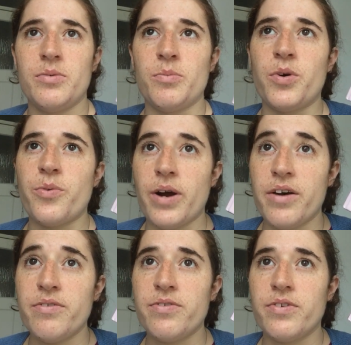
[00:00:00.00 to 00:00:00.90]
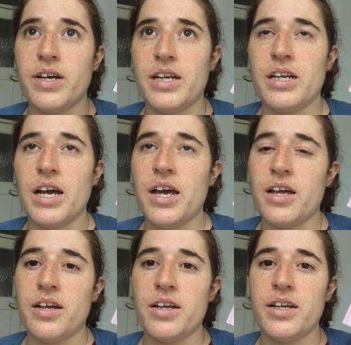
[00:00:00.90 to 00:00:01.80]
rough, and
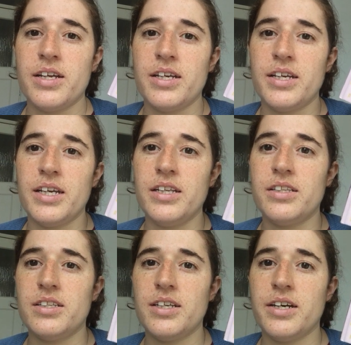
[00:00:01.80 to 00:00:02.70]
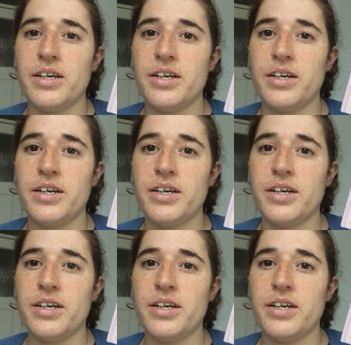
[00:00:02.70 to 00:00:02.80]
it